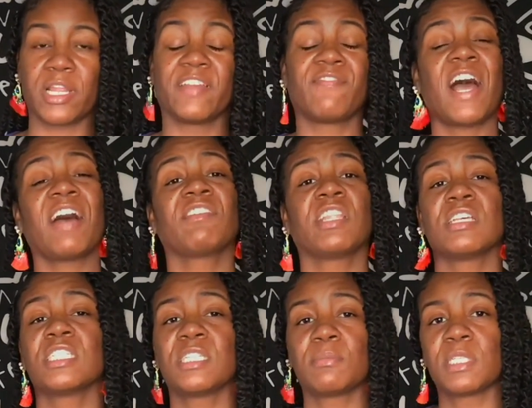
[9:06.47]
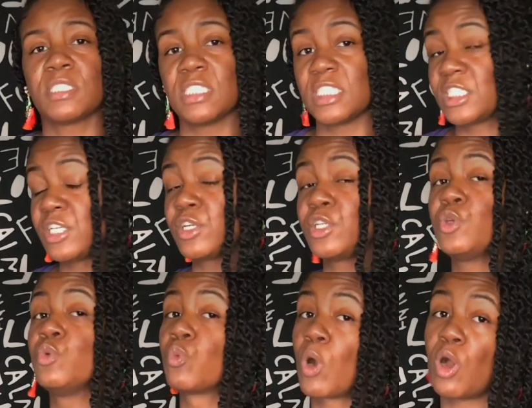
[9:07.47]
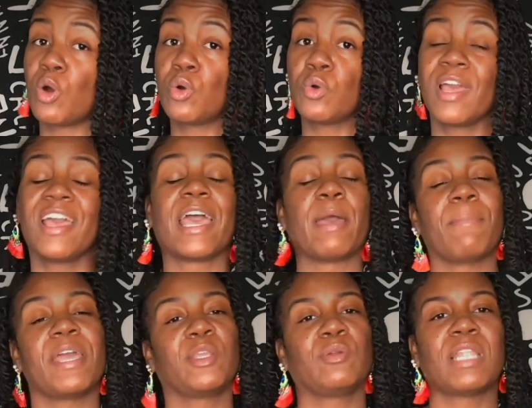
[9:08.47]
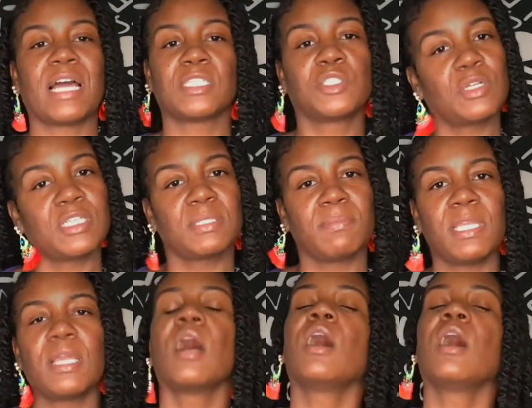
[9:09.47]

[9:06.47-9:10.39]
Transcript: If I've done something to steer you wrong and make you not trust me,